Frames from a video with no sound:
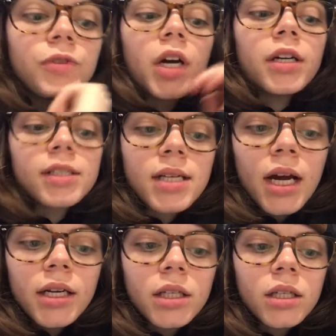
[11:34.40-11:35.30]
pho is
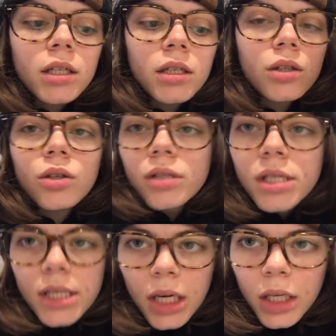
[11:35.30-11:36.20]
kind of the
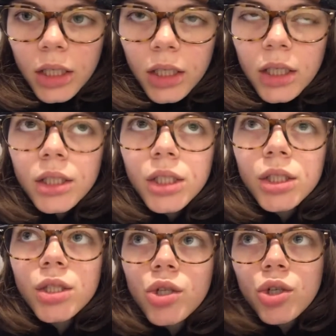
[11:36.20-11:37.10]
closest thing I can get
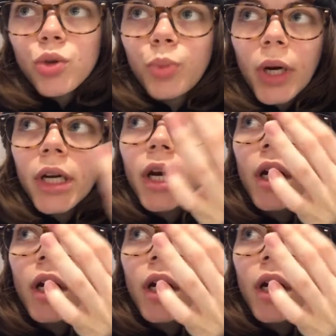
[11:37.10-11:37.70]
to soup right